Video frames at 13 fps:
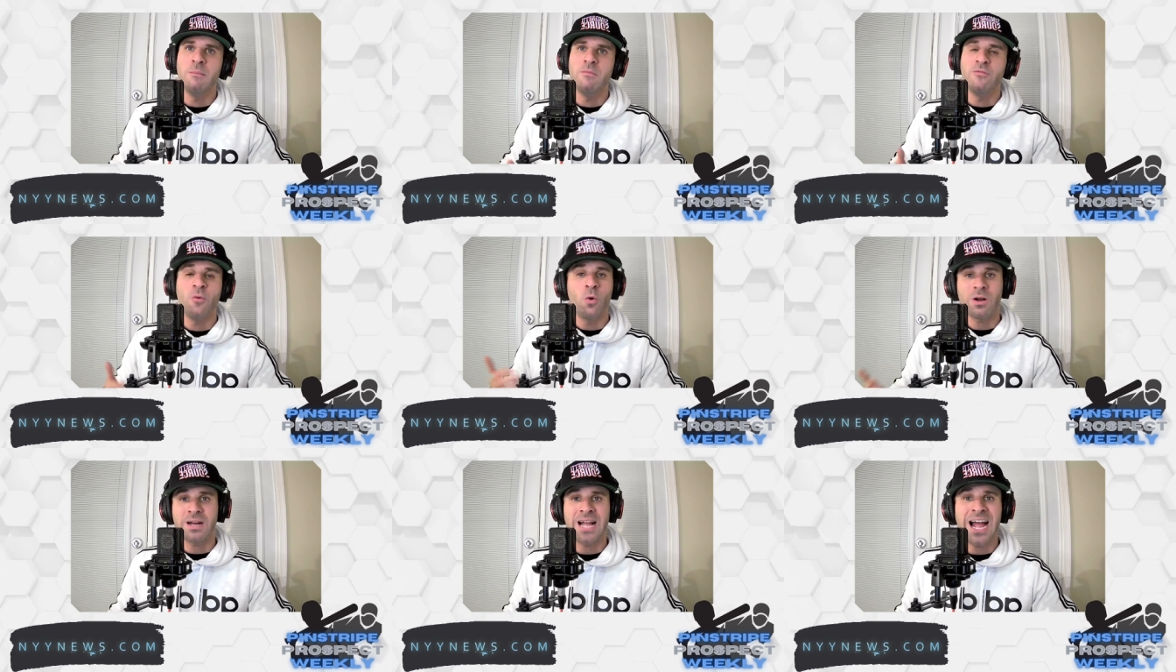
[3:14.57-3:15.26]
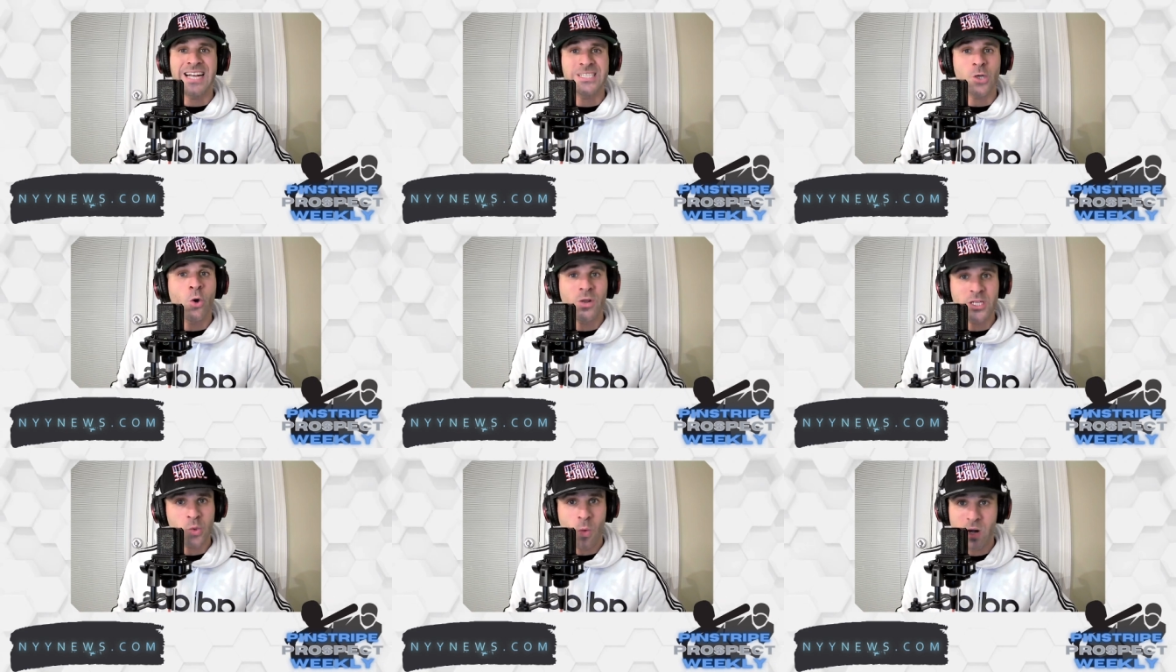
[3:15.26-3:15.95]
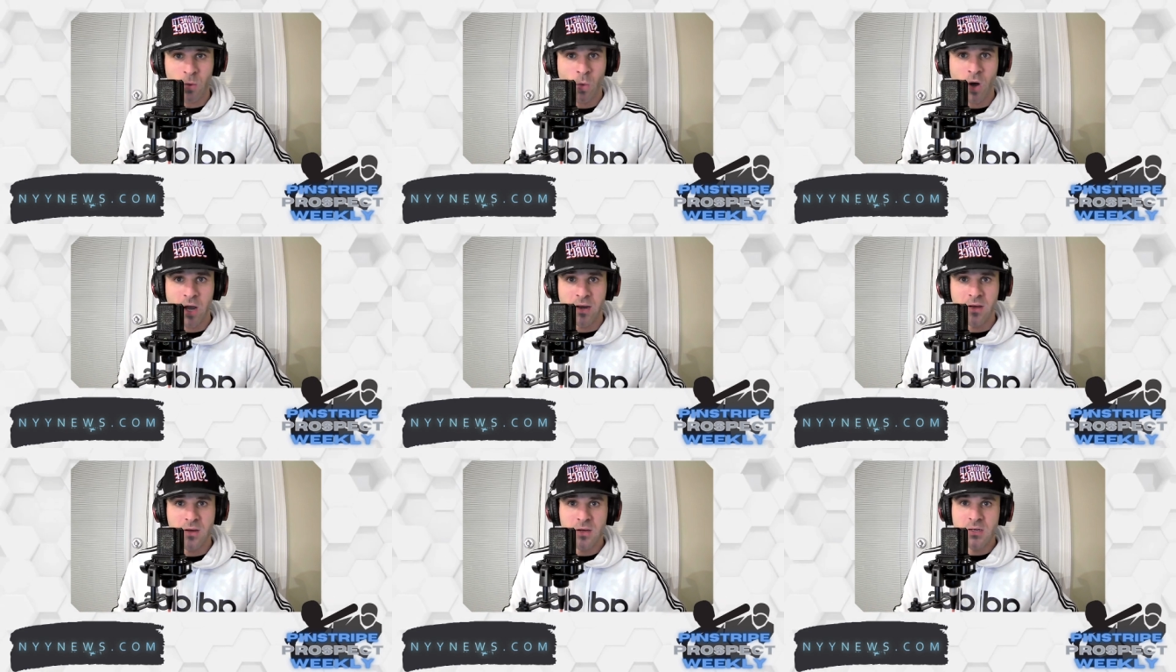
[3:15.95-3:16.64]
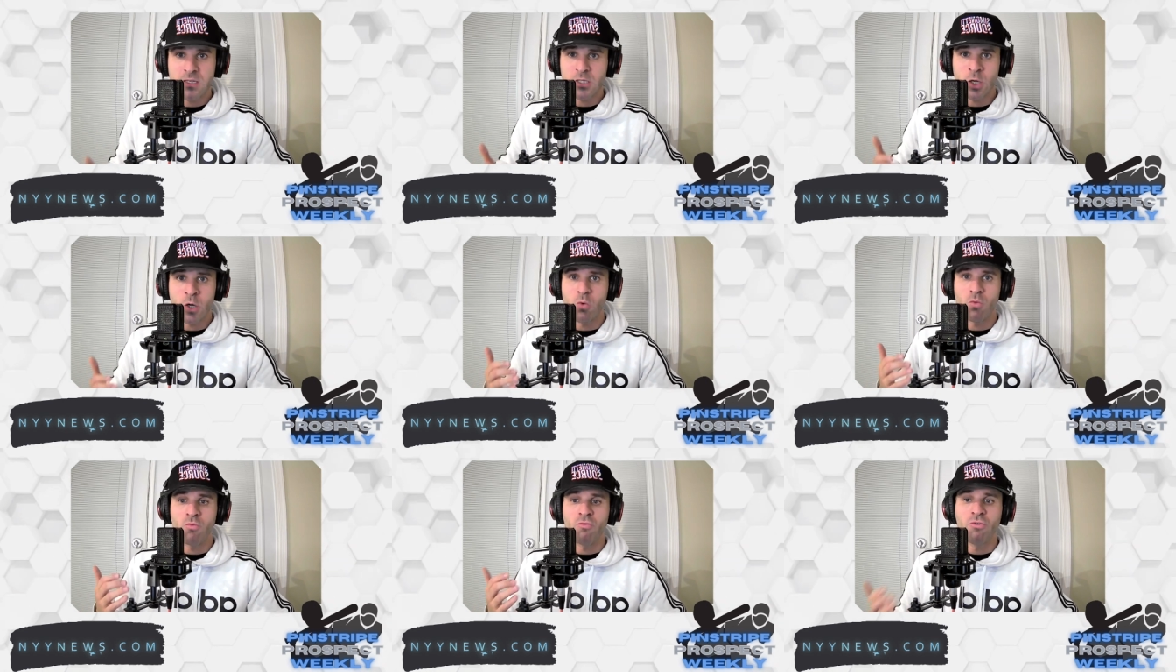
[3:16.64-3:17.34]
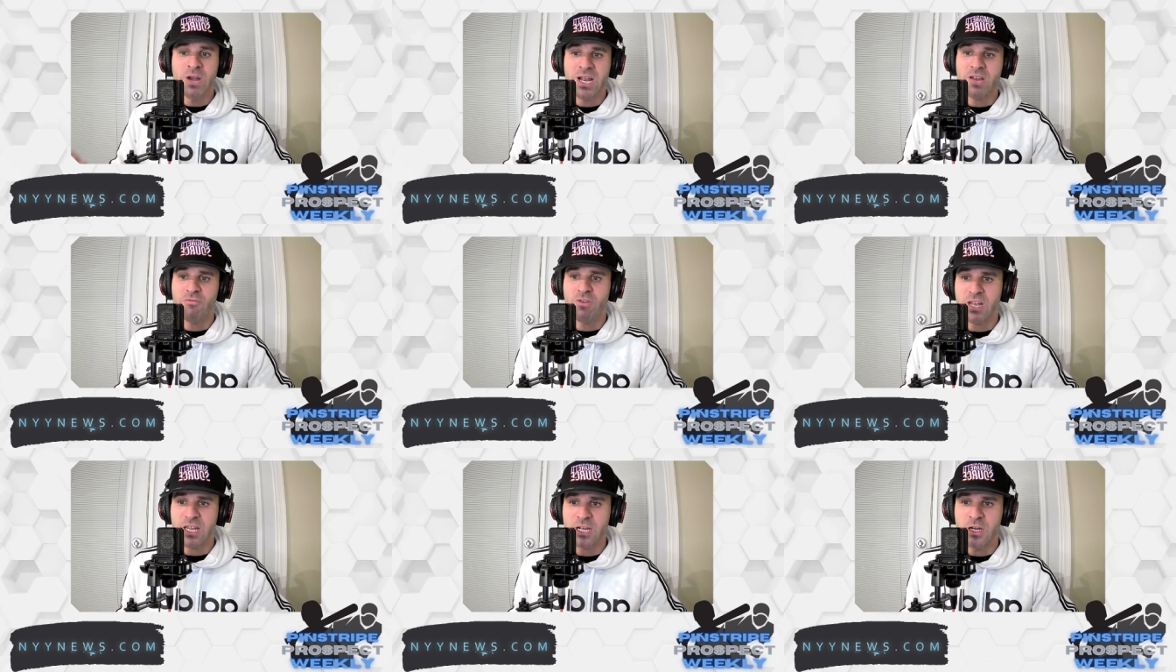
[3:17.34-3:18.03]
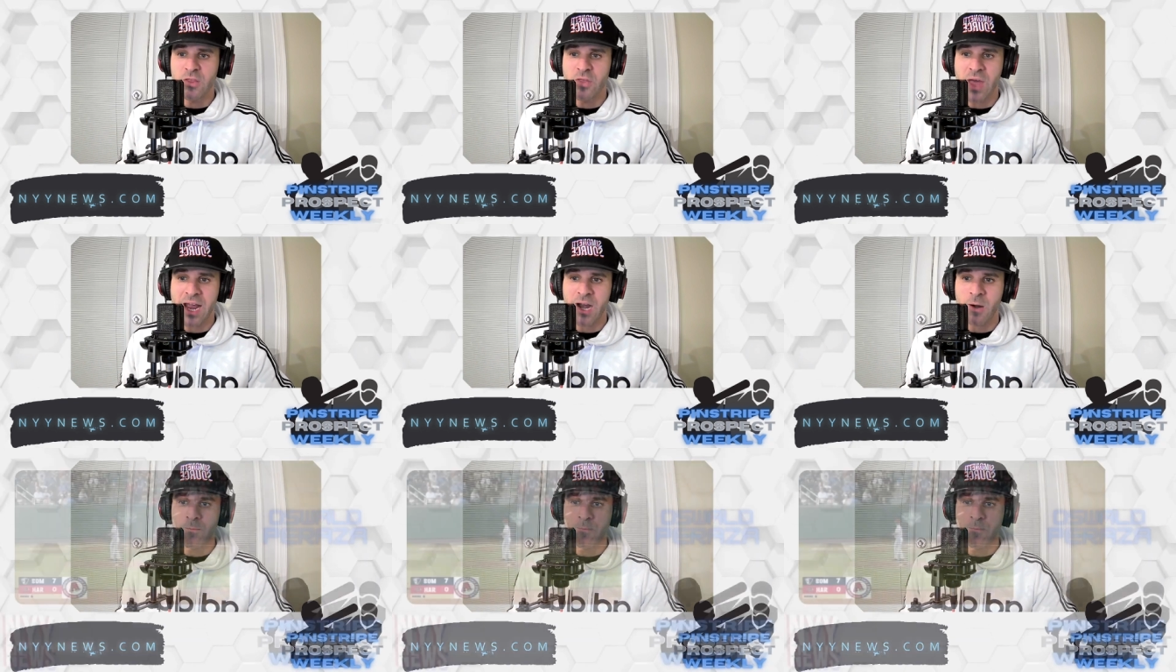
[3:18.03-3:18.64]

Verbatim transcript: for a guy that's only 21. So really, really good there.